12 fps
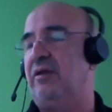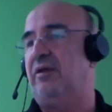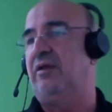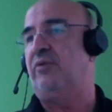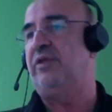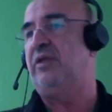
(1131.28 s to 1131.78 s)

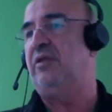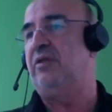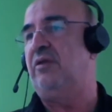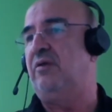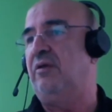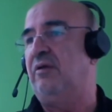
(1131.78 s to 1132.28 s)
within
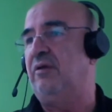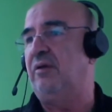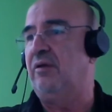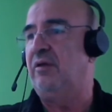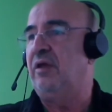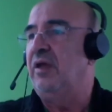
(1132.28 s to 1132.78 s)

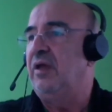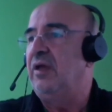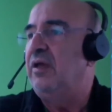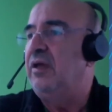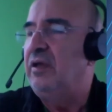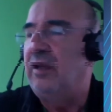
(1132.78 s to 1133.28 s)
the
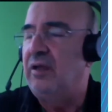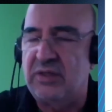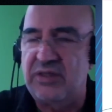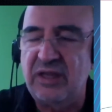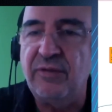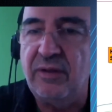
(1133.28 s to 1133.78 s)

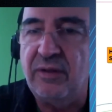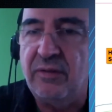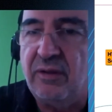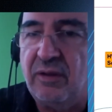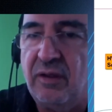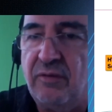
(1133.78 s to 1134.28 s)
seven
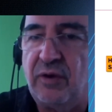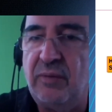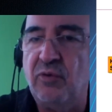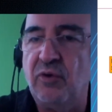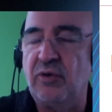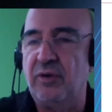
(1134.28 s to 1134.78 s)

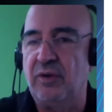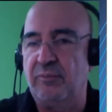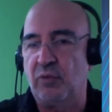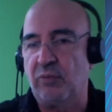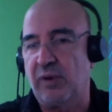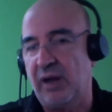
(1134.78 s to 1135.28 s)
framework
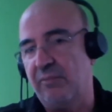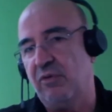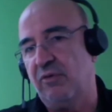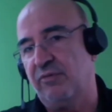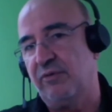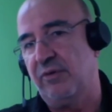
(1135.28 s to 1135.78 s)
program
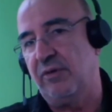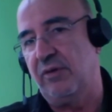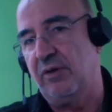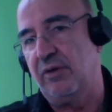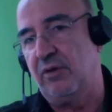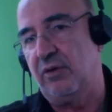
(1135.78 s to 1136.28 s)
of
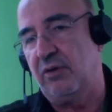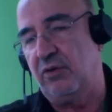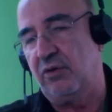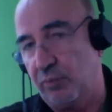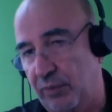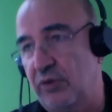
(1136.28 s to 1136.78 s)
the
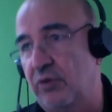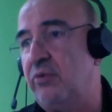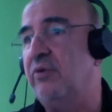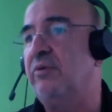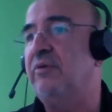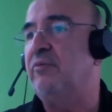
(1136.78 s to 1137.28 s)
European
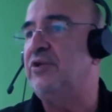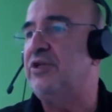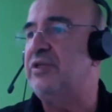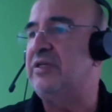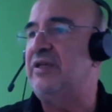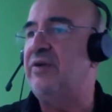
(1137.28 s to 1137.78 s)
Union, which
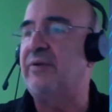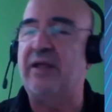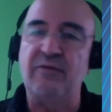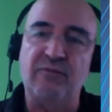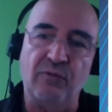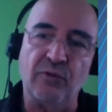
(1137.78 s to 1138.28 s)
is
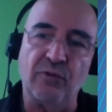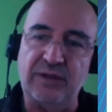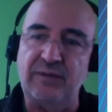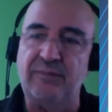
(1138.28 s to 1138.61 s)
ERN 40.